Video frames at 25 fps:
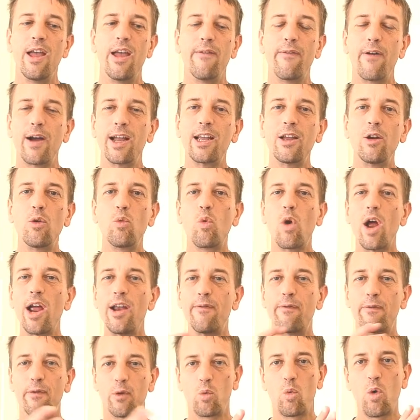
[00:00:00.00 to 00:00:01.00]
if I can
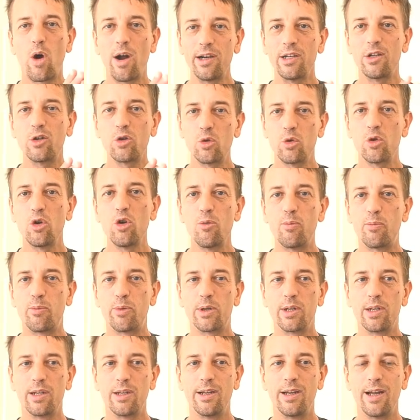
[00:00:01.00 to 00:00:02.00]
write for one
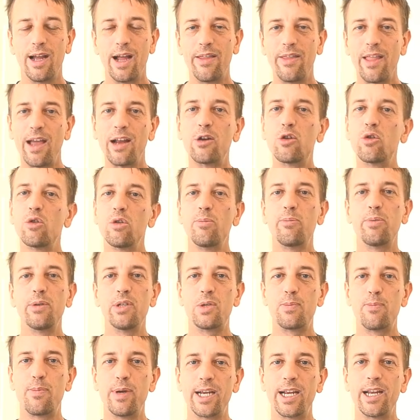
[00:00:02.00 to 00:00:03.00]
group and that group
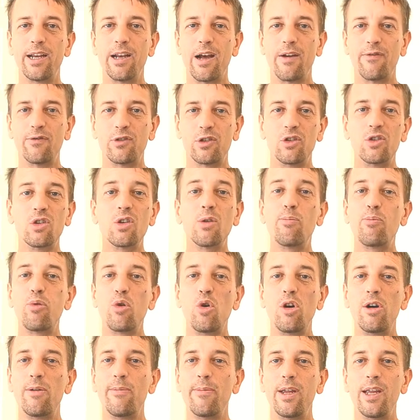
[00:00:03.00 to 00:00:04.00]
is big enough to
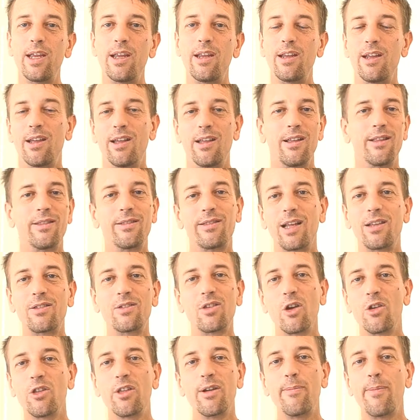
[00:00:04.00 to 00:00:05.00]
support me,
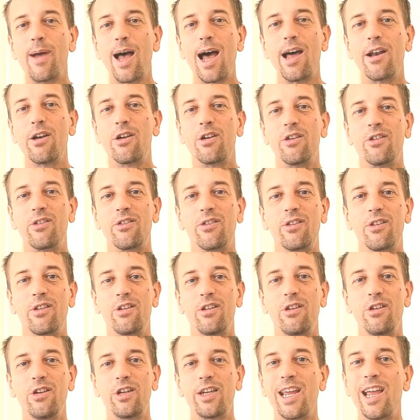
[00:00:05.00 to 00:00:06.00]
that's all that matters.
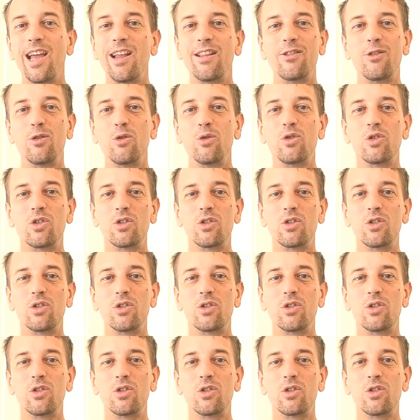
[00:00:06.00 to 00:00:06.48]
You can't